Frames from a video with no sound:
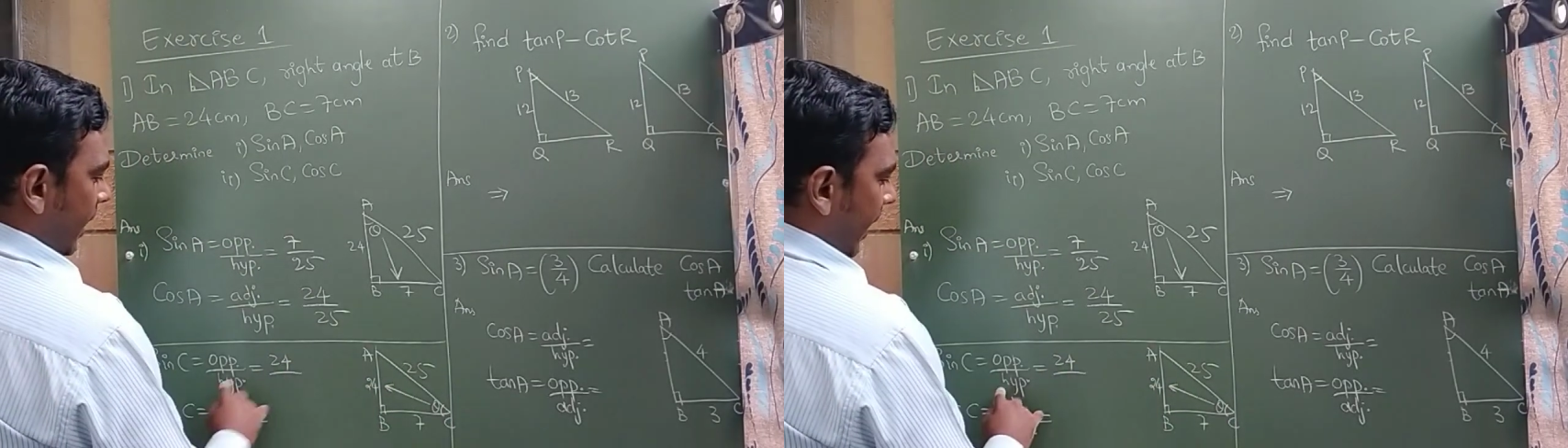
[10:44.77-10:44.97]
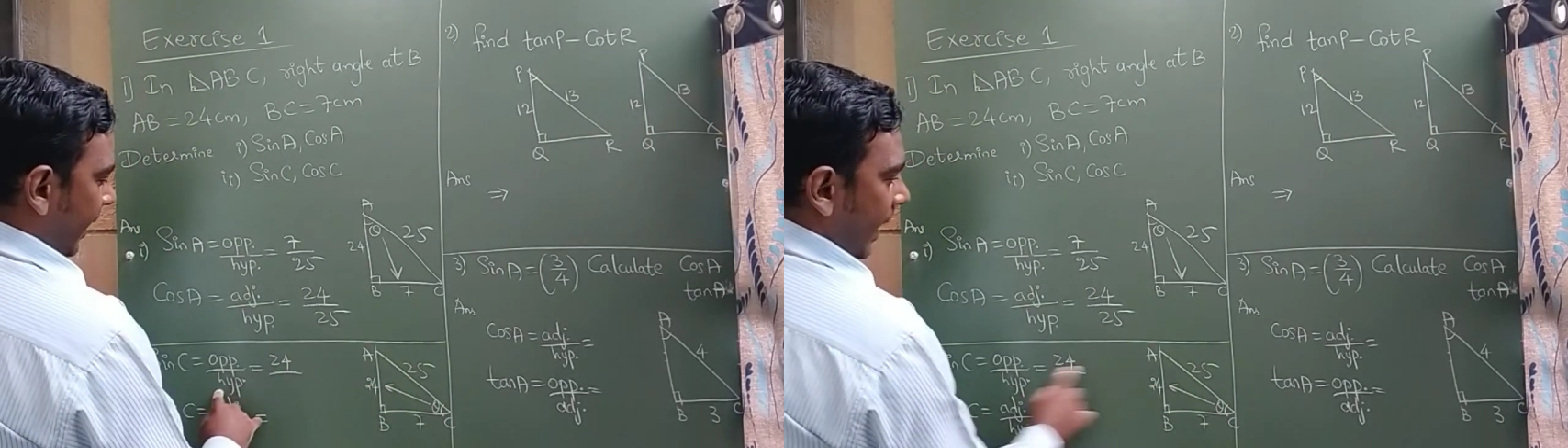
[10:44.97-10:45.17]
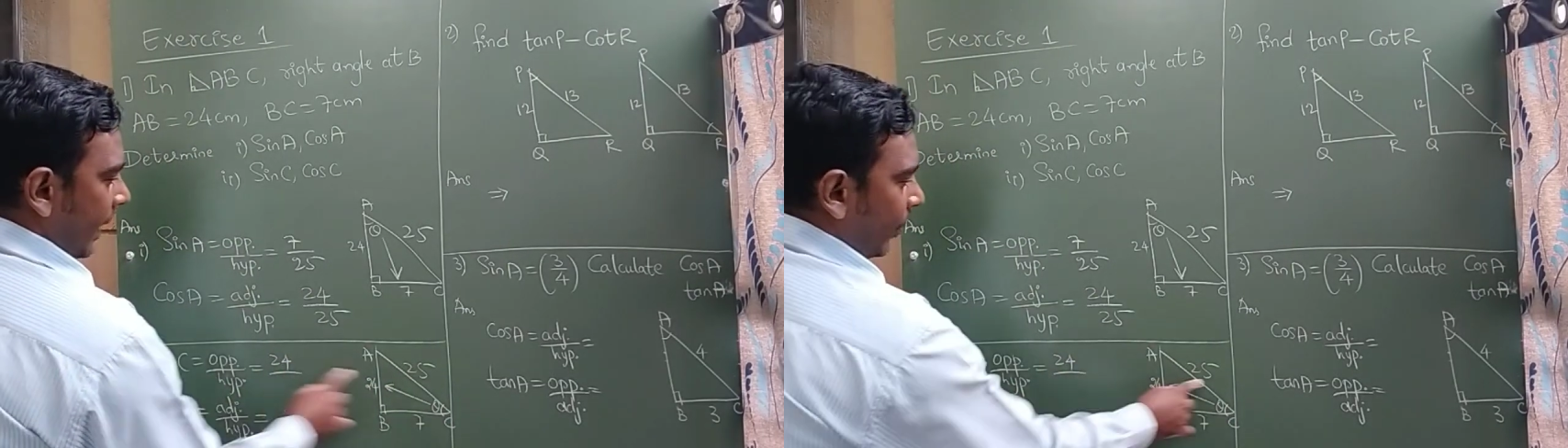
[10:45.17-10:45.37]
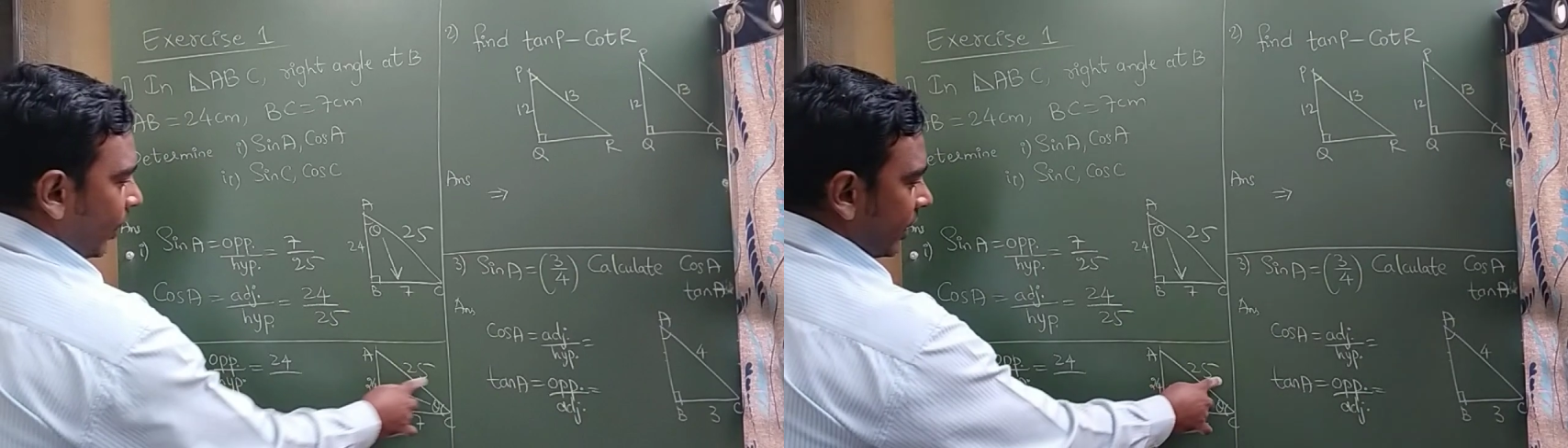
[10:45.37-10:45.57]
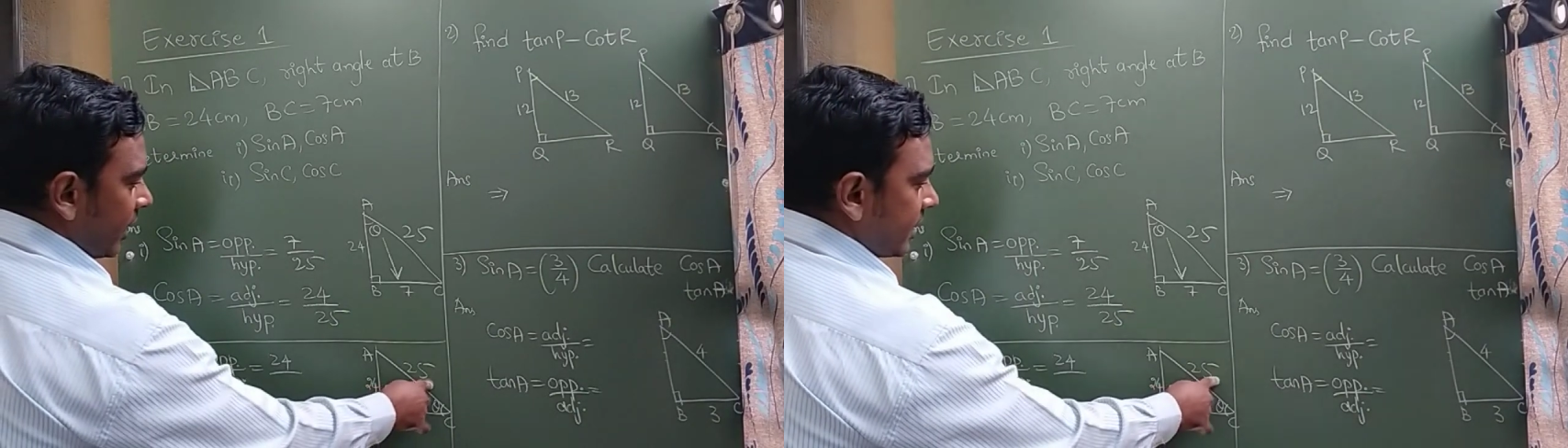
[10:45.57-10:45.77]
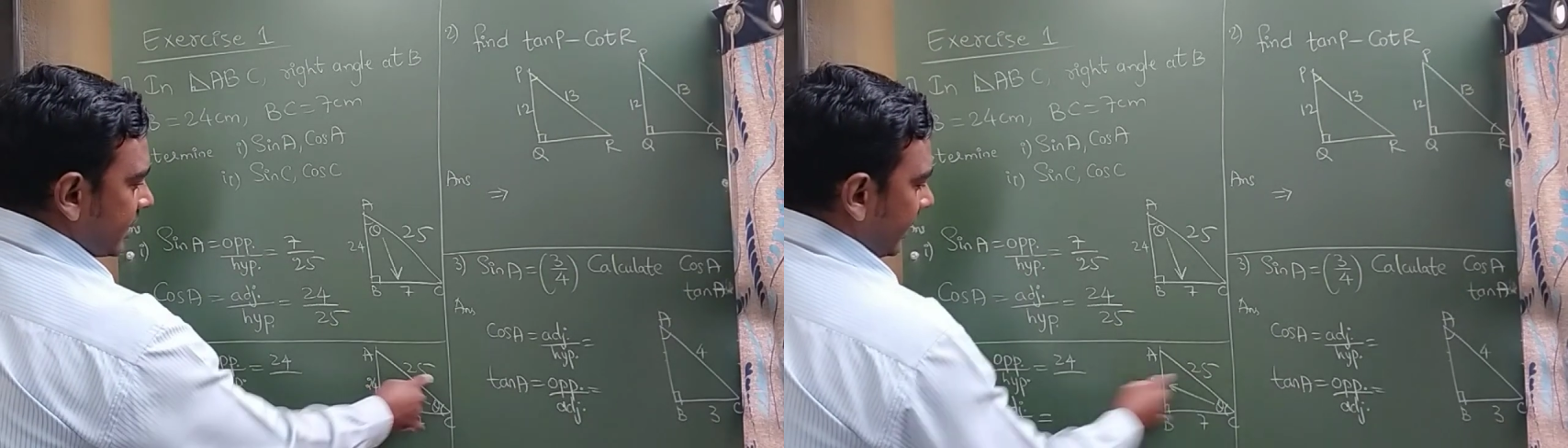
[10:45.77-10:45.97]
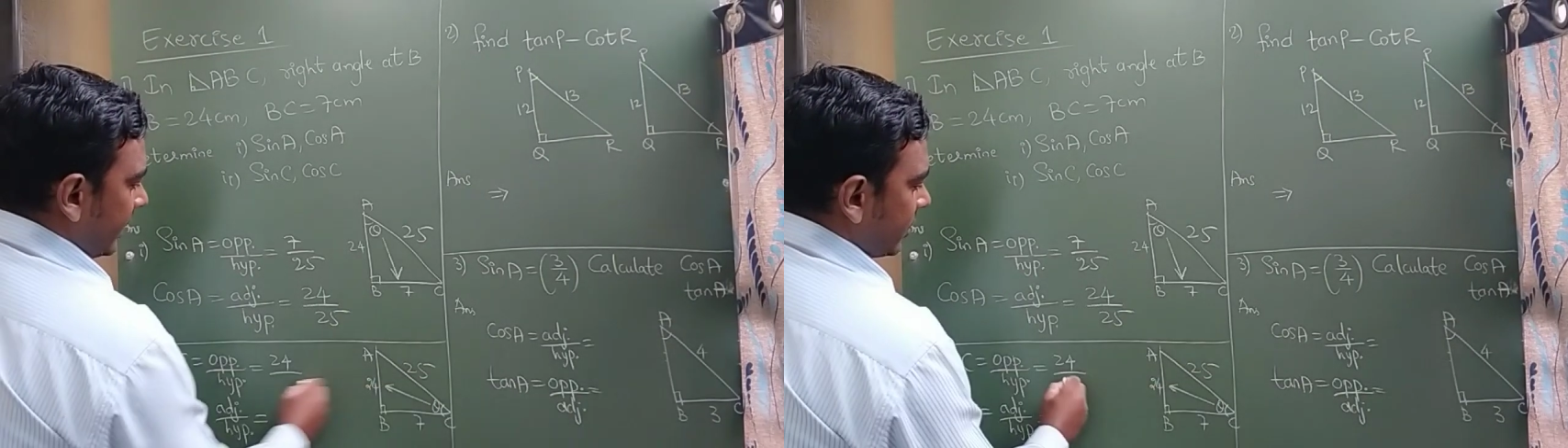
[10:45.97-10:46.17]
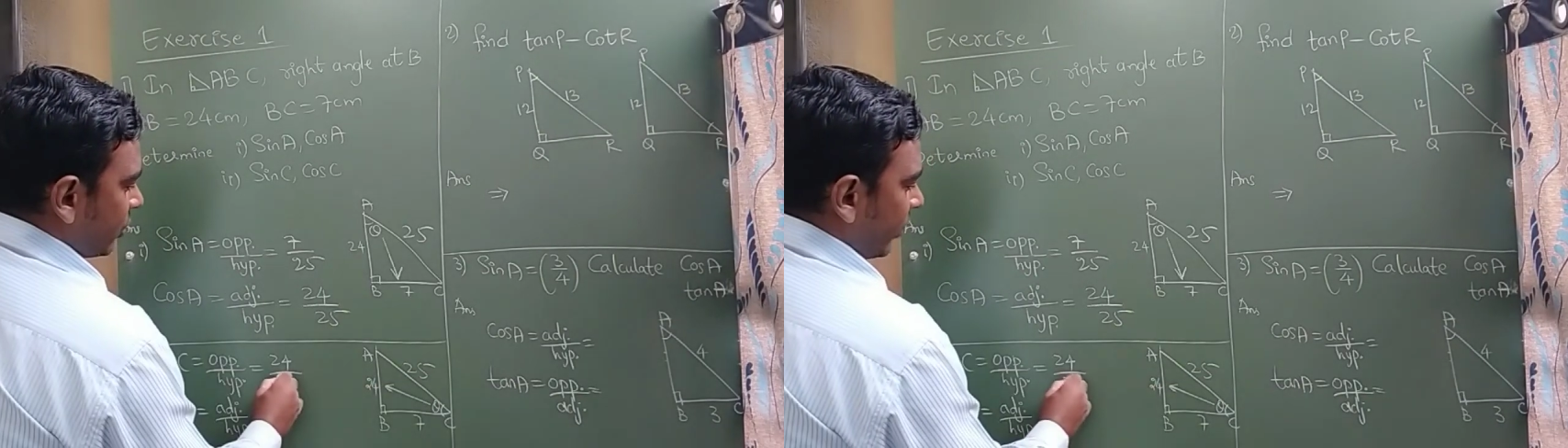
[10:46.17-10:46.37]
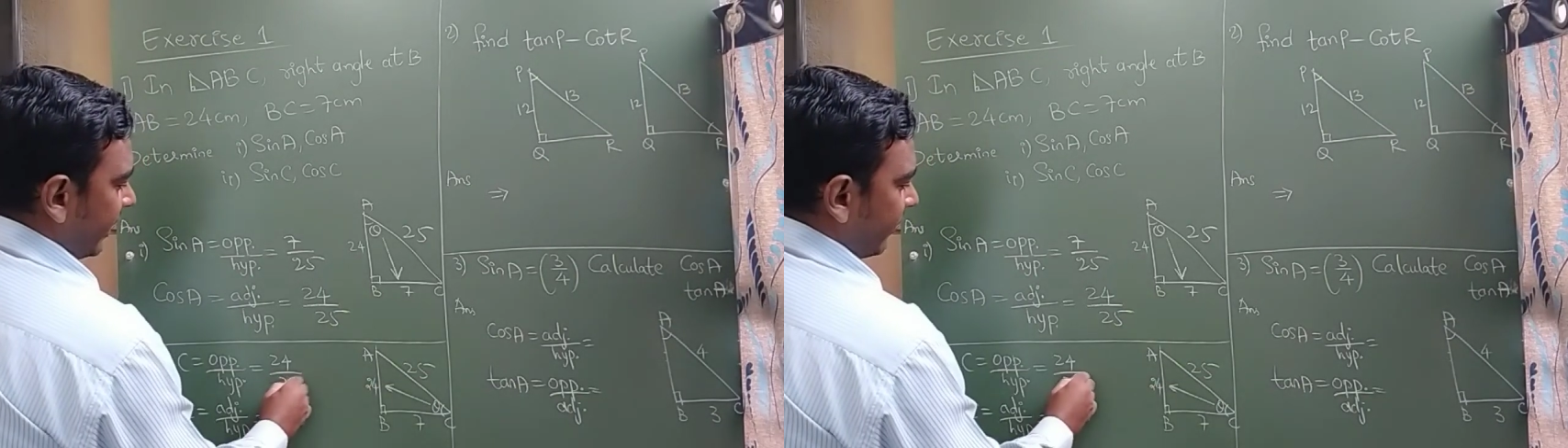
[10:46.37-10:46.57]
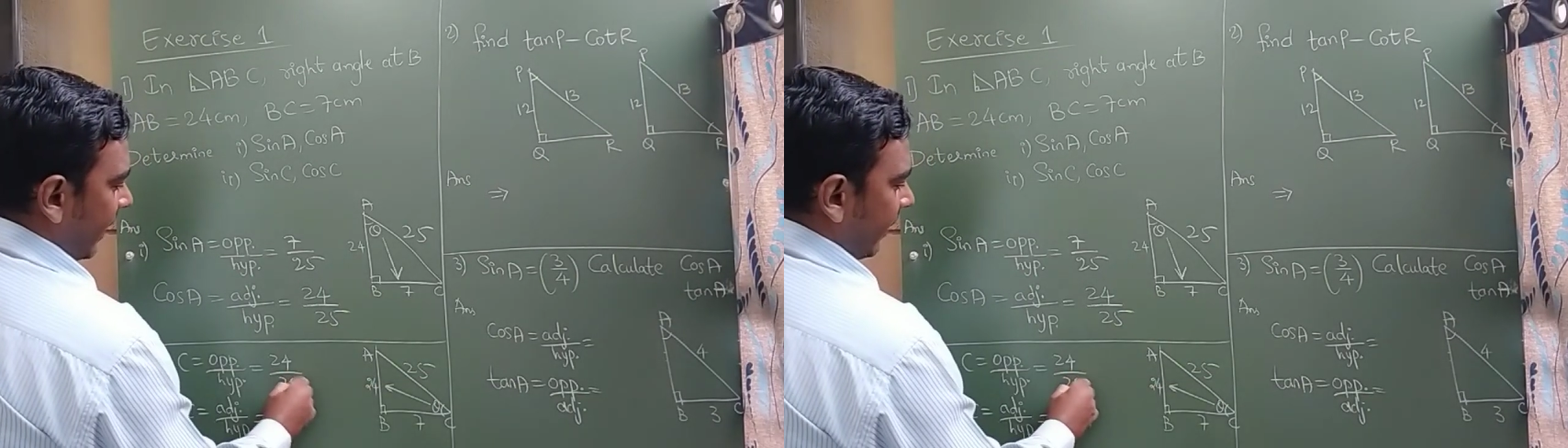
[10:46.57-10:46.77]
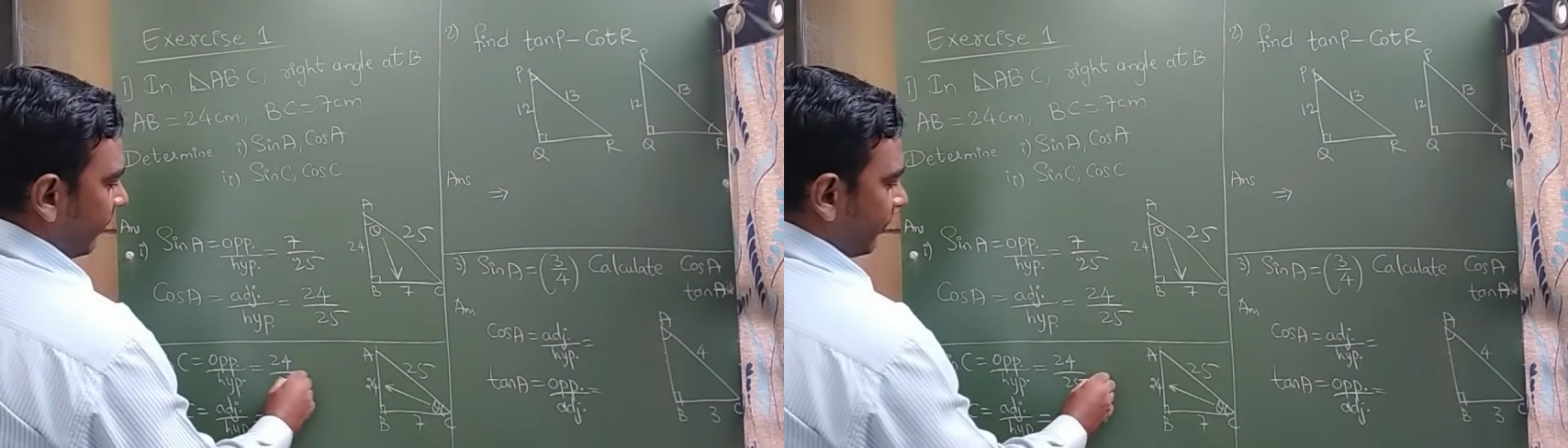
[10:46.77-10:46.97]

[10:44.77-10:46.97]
and hypotenuse is 25.